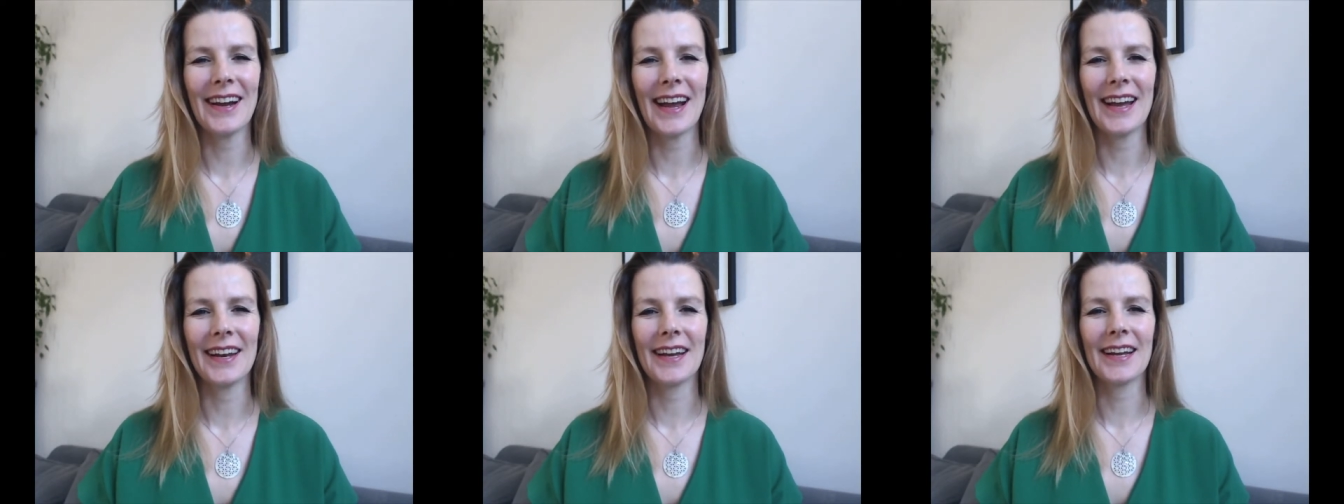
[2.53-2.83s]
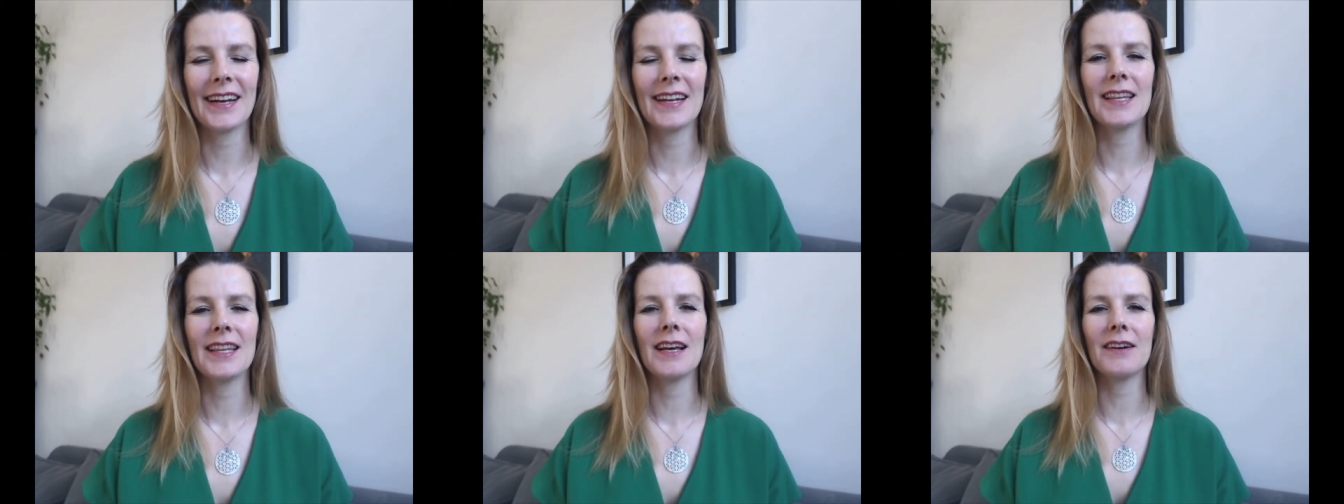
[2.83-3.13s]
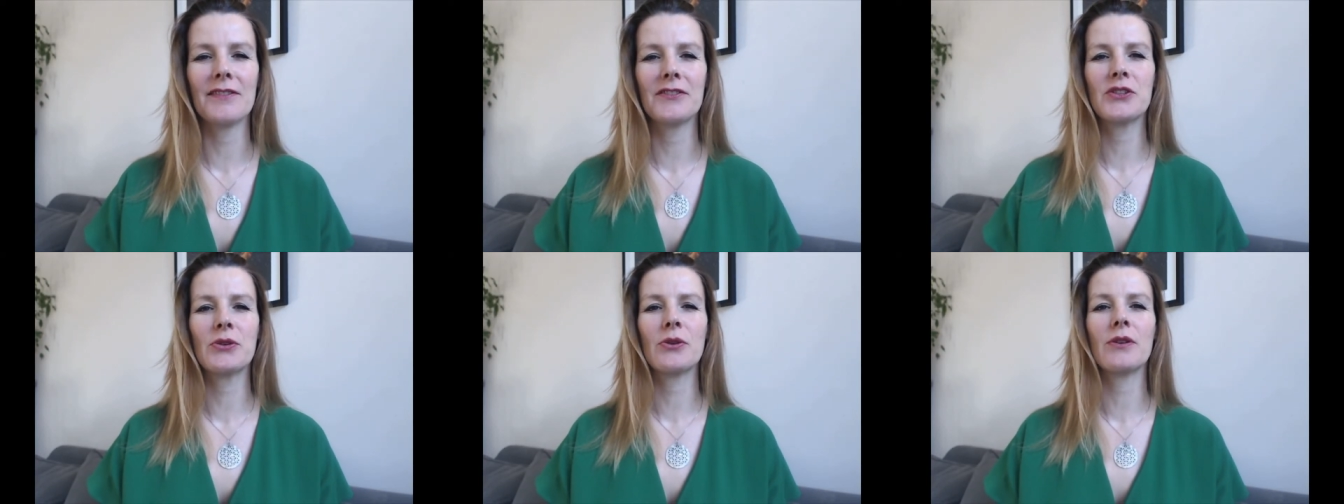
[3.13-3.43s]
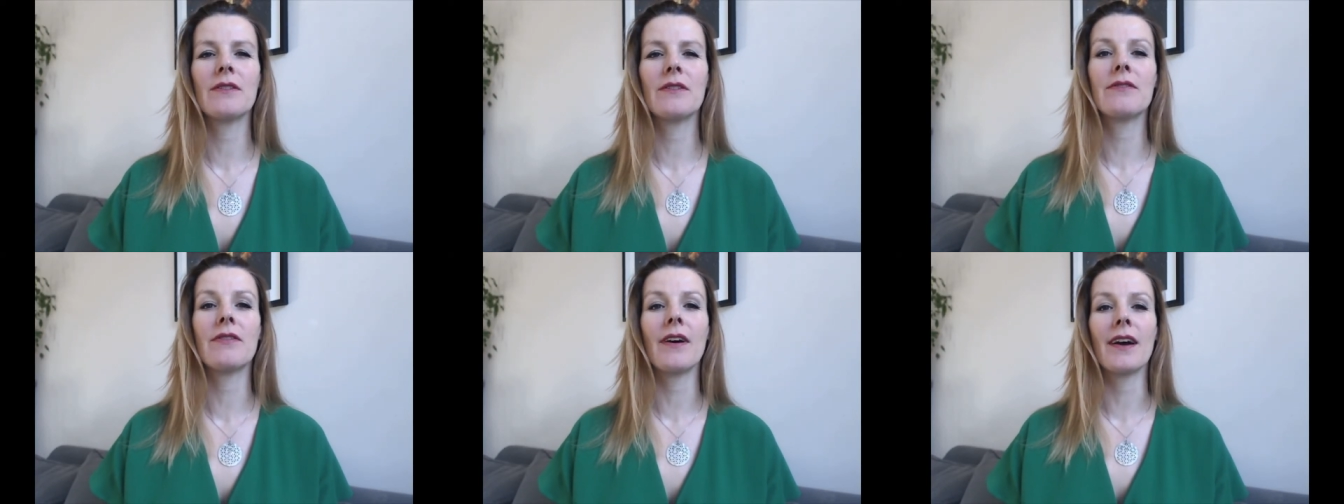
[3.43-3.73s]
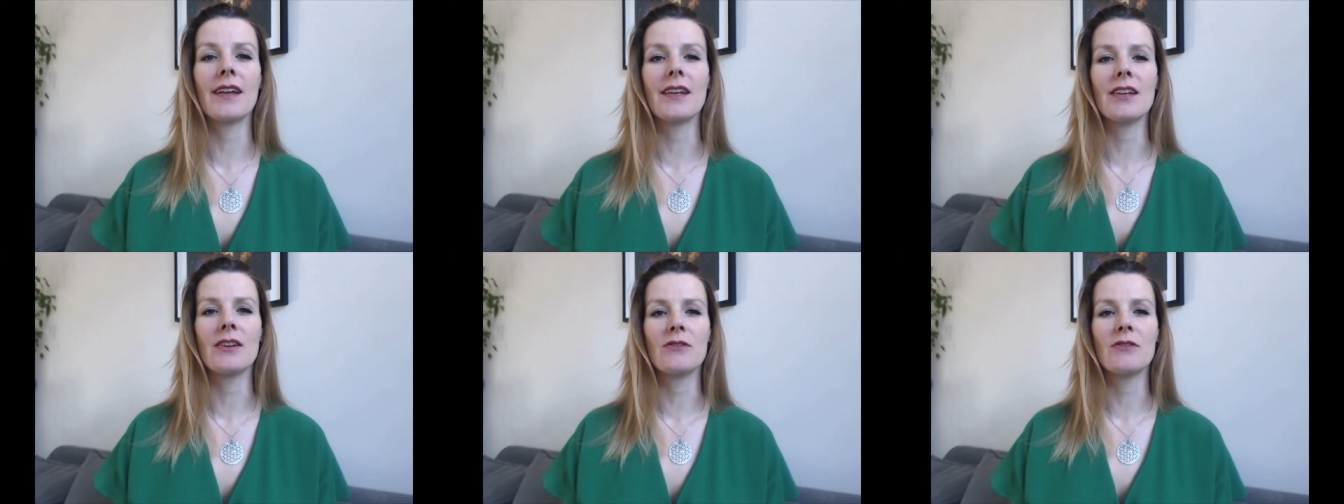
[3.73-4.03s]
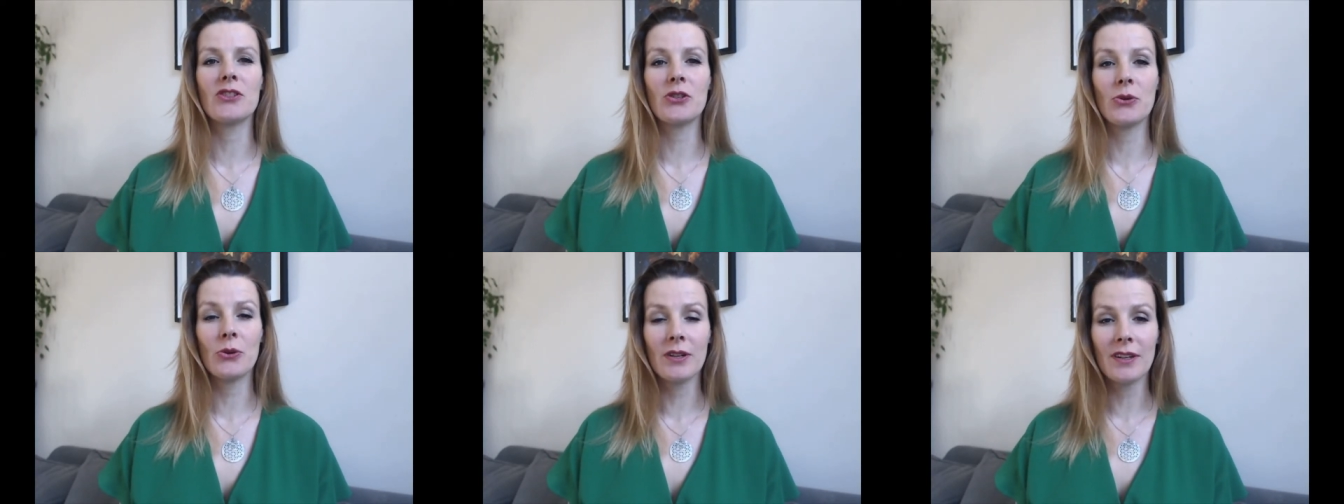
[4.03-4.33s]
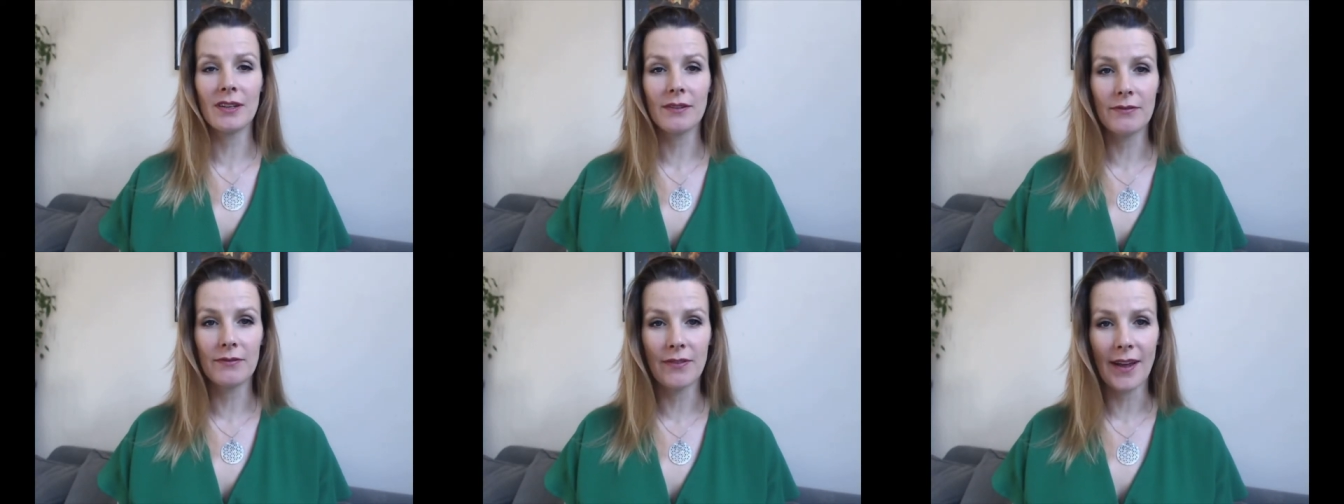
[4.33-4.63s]
and I'd love to invite you to an
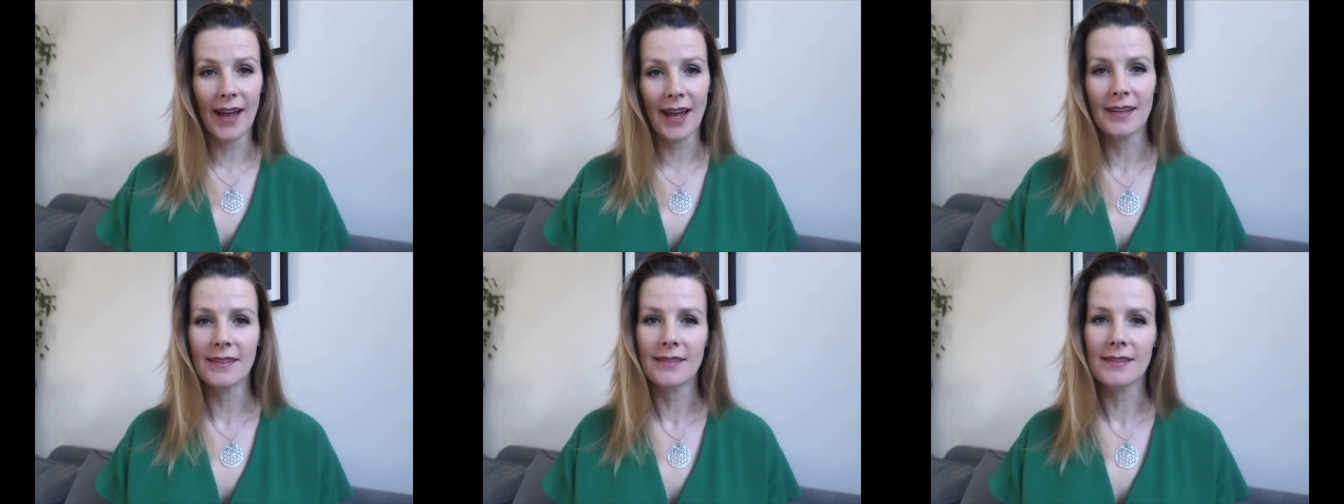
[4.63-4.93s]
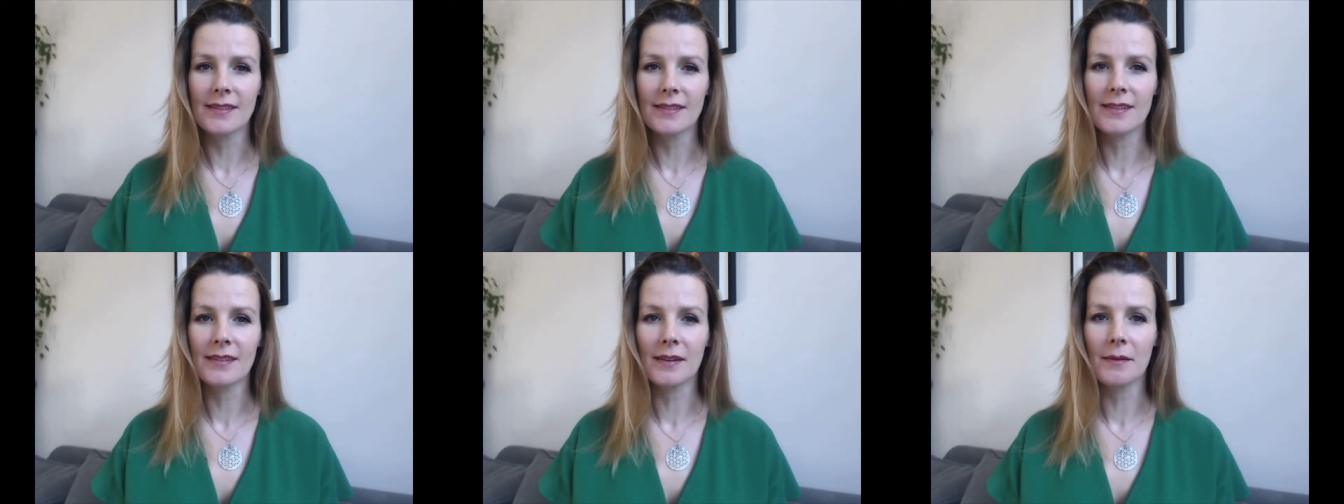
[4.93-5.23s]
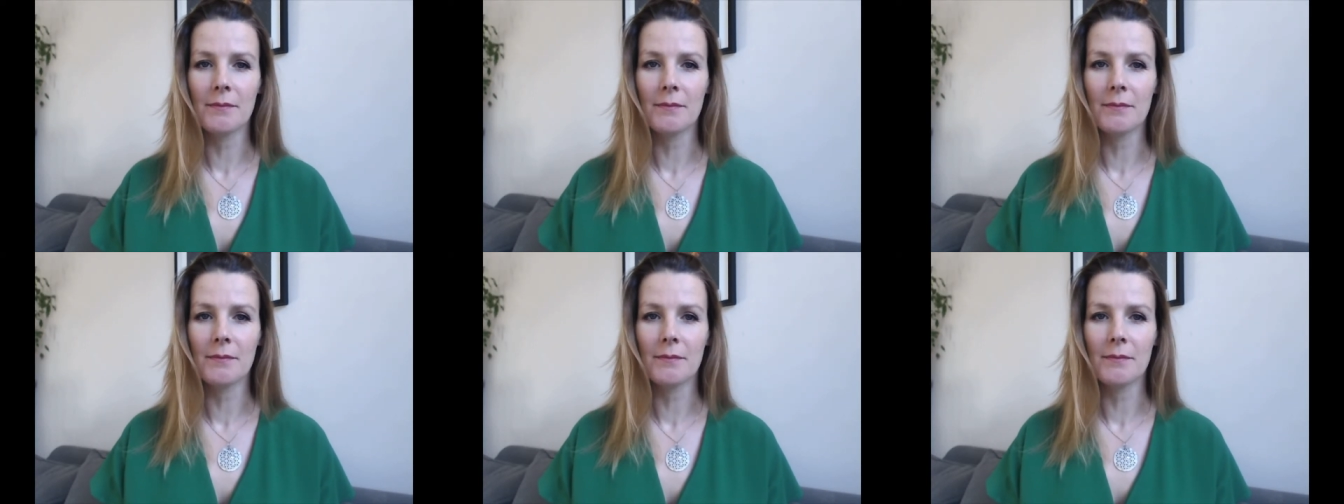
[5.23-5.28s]
advanced